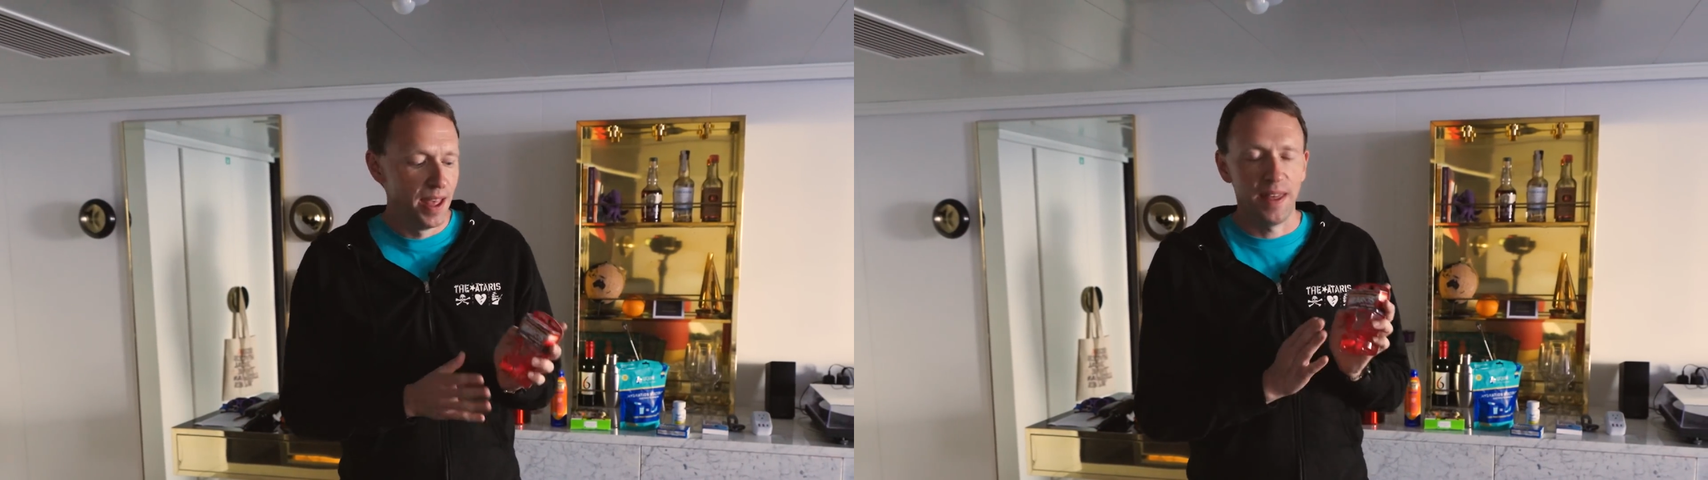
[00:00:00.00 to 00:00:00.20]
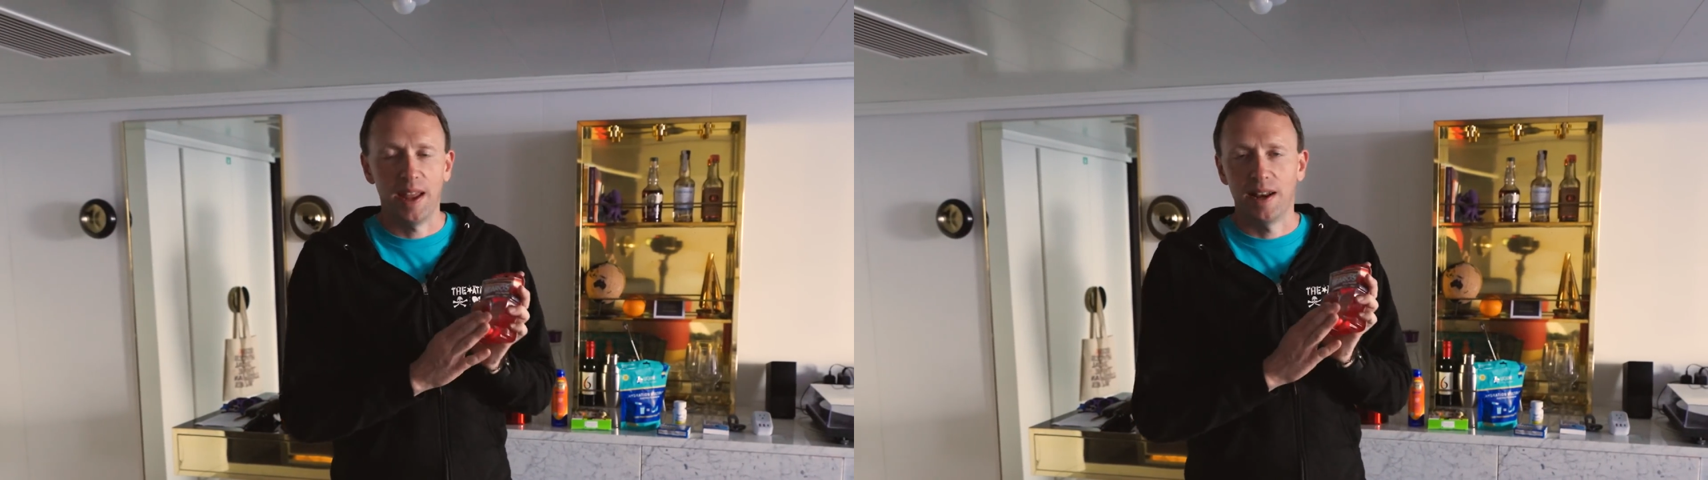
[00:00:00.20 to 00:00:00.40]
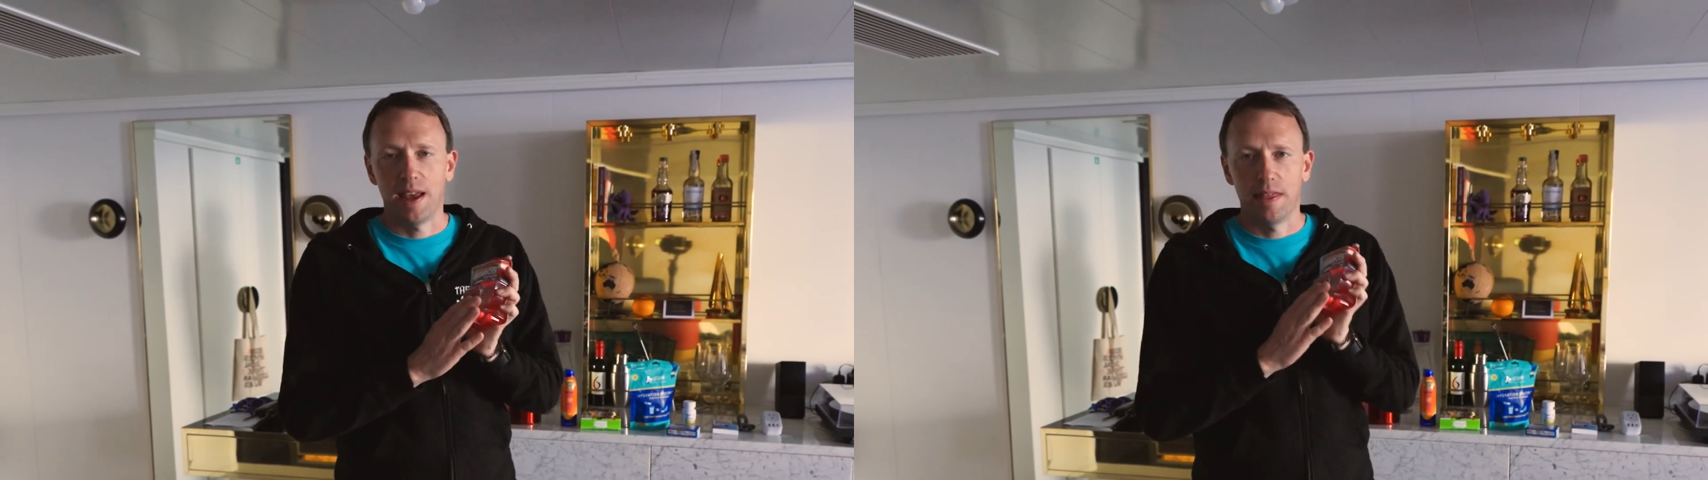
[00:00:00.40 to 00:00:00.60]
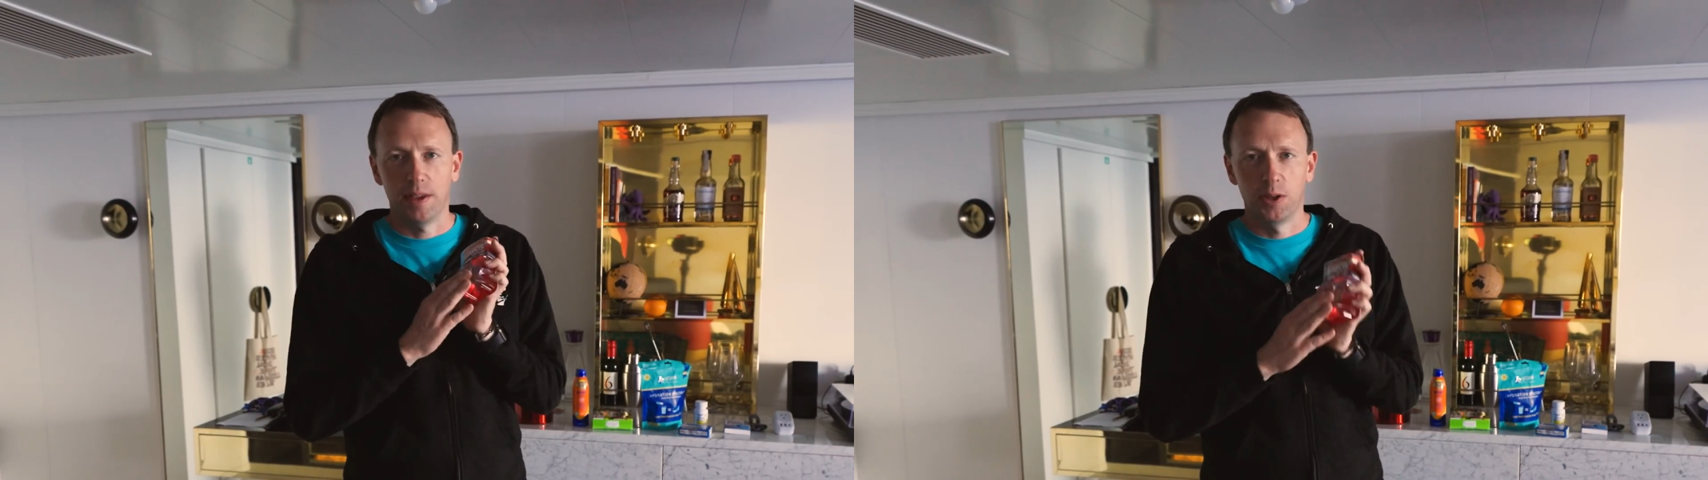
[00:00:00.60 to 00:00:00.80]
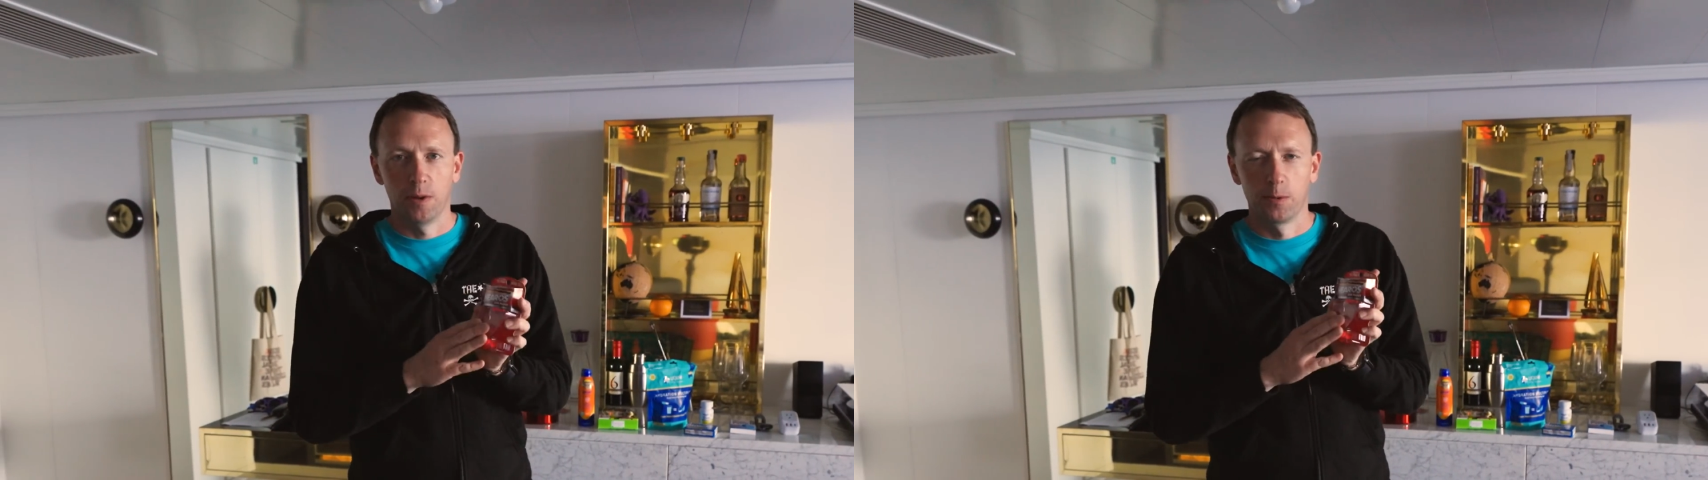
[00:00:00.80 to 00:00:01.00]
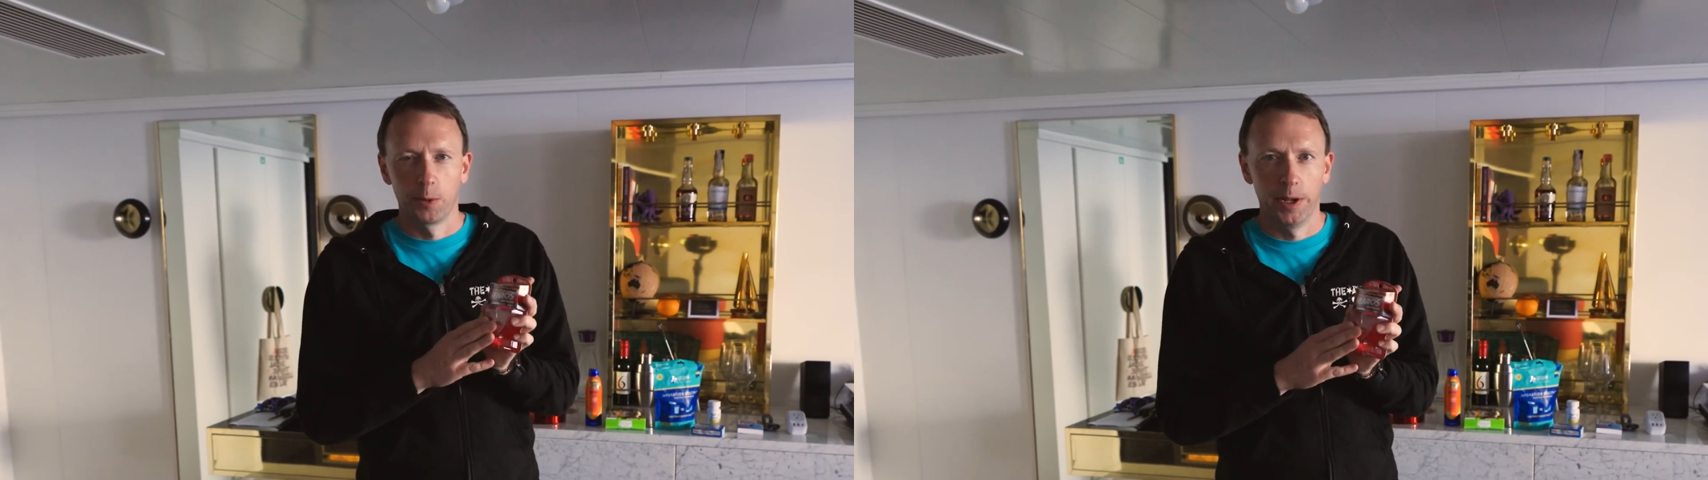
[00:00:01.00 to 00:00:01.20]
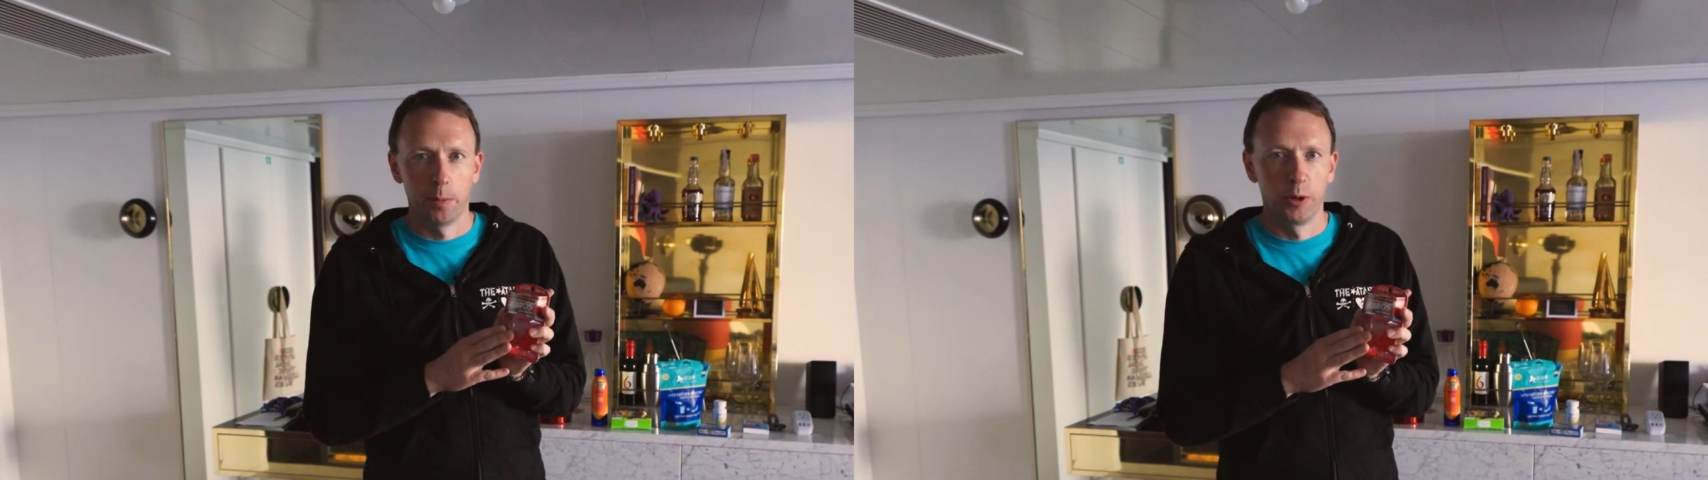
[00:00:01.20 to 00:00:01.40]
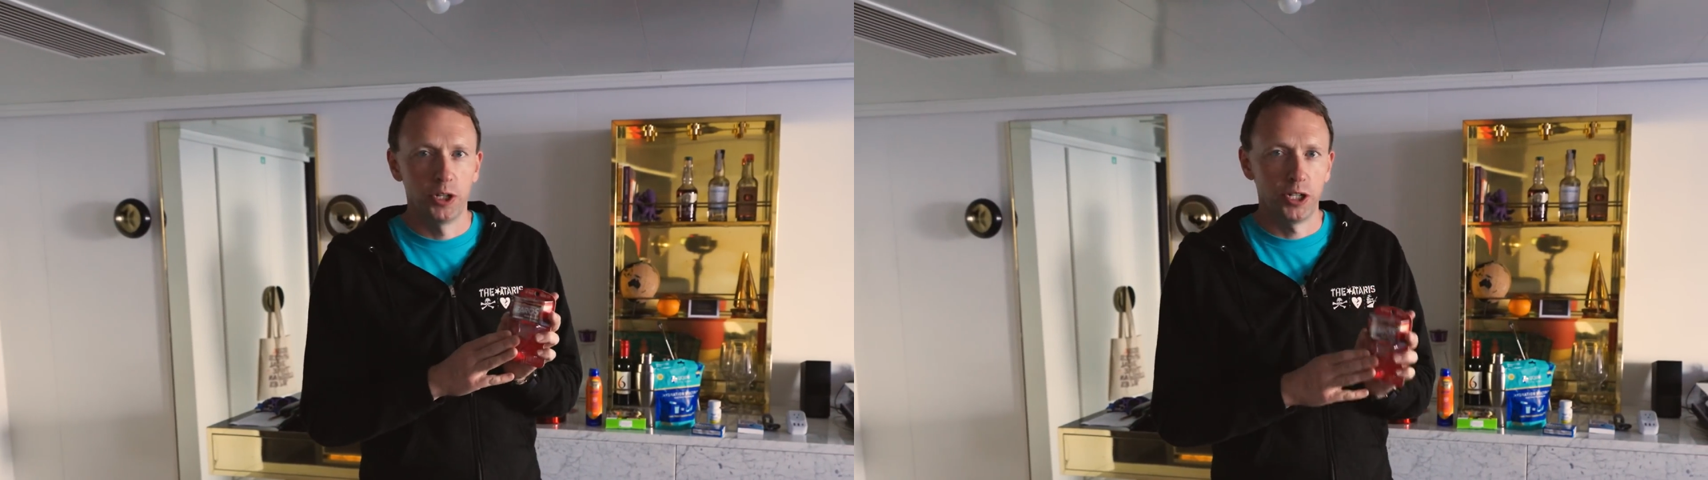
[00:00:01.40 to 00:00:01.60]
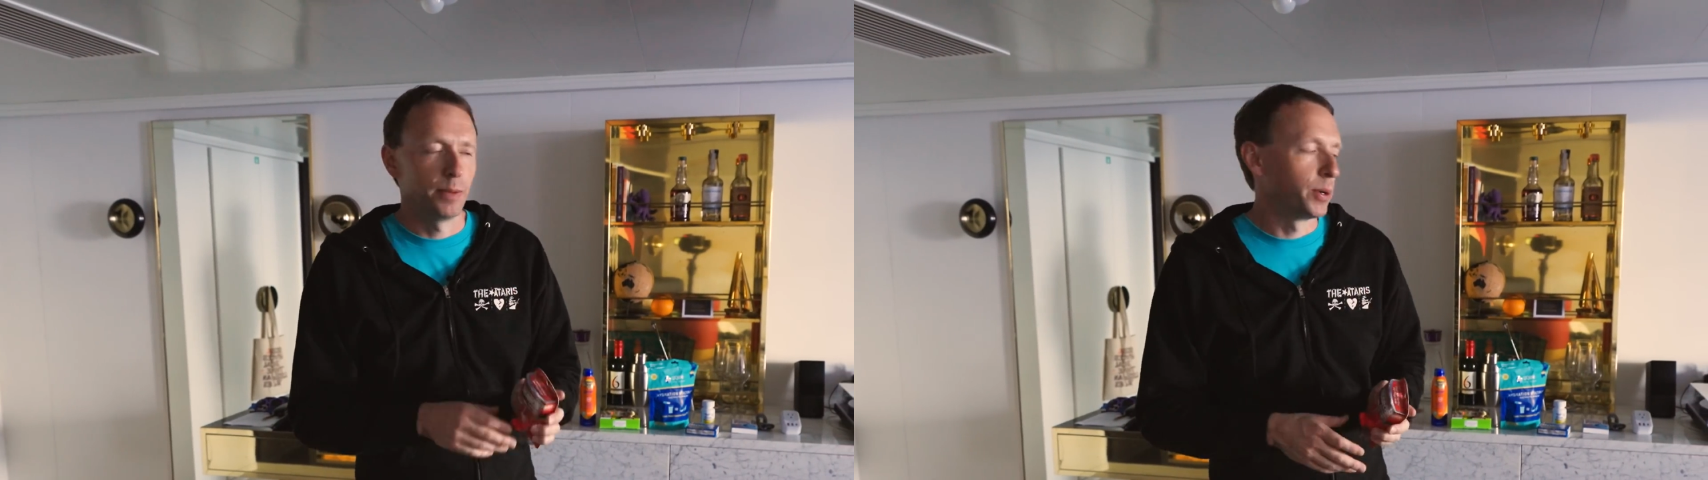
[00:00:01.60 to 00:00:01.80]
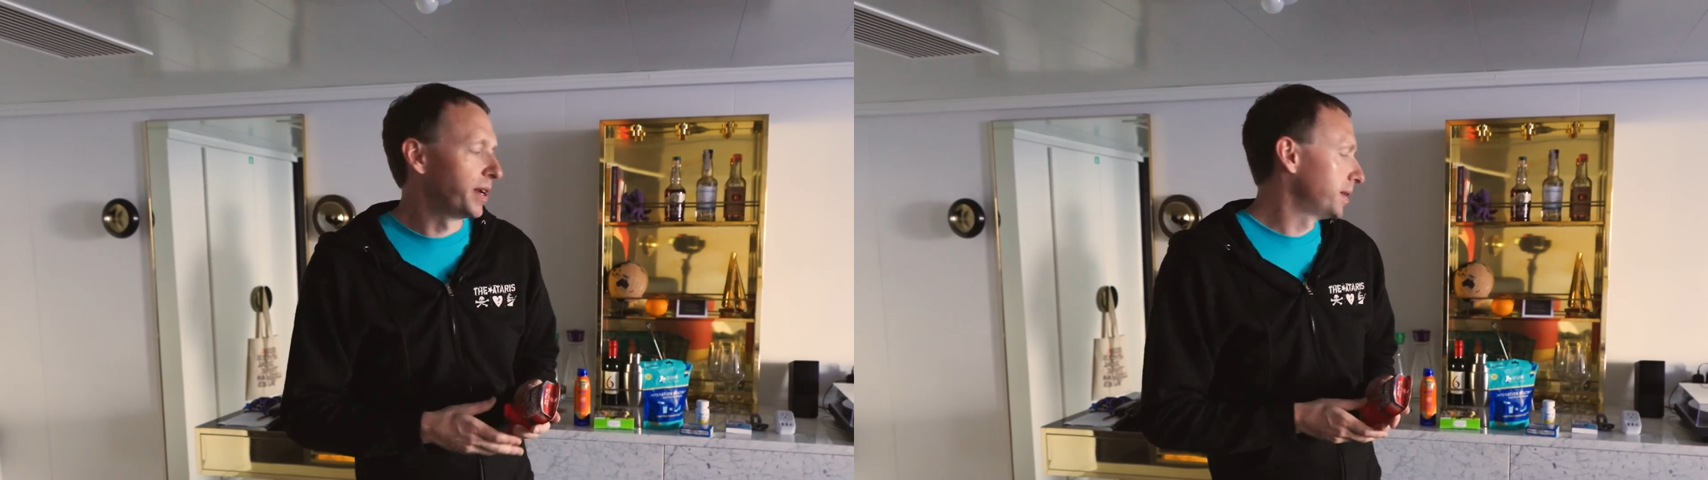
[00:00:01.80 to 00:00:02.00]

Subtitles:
then I think you'll really appreciate bringing